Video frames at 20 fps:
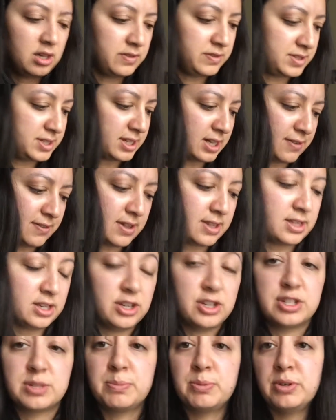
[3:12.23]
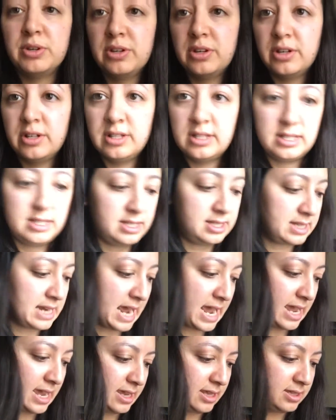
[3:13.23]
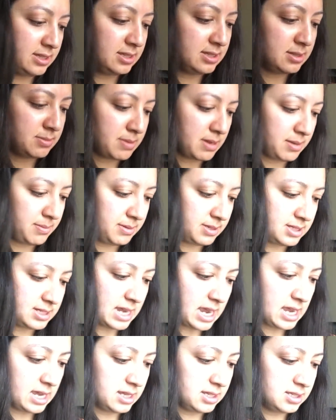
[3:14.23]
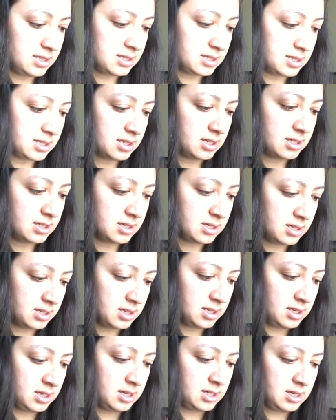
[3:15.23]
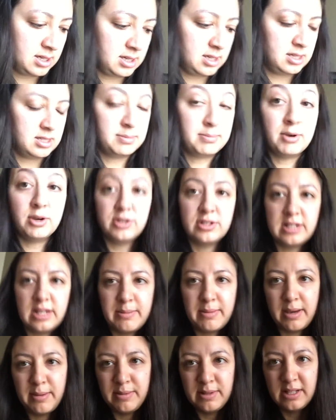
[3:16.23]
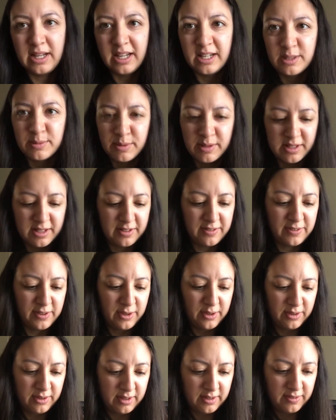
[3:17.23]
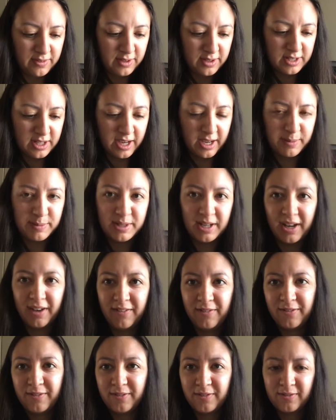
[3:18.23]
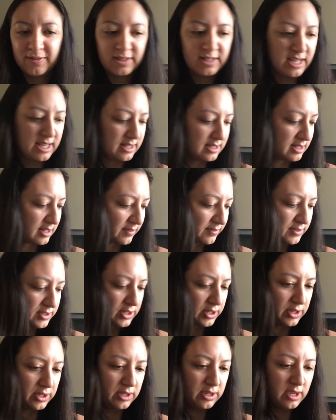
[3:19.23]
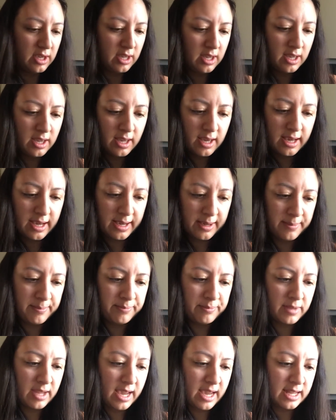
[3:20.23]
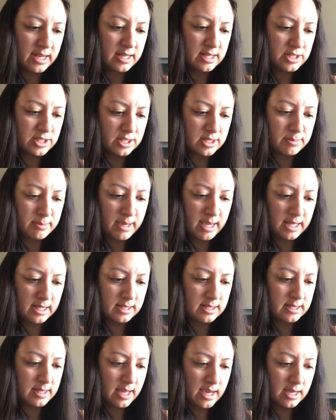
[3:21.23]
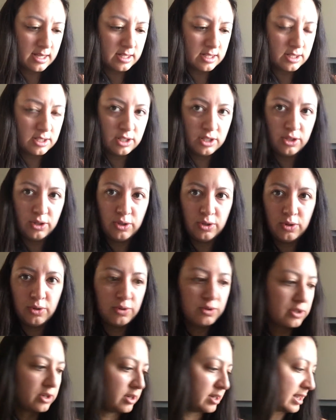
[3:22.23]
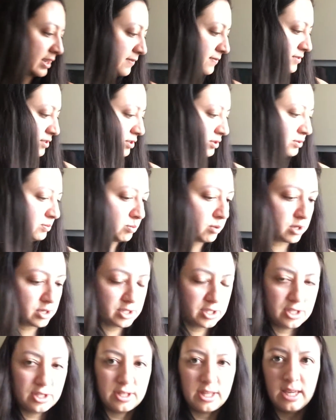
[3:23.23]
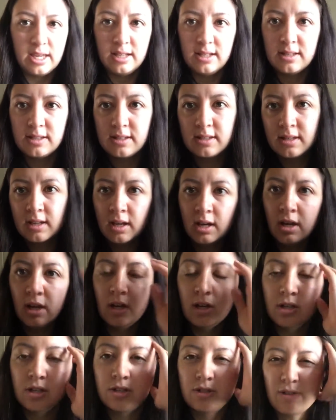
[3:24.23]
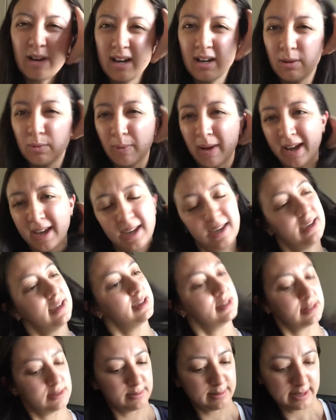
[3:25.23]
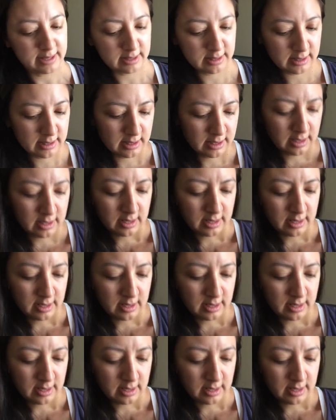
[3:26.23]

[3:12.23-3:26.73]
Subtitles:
stuff, and then you just put it on the baby stains. It's mostly baby stains, but there's a few times I've stained stuff too, and it just means that you don't have to wash things straight away as well.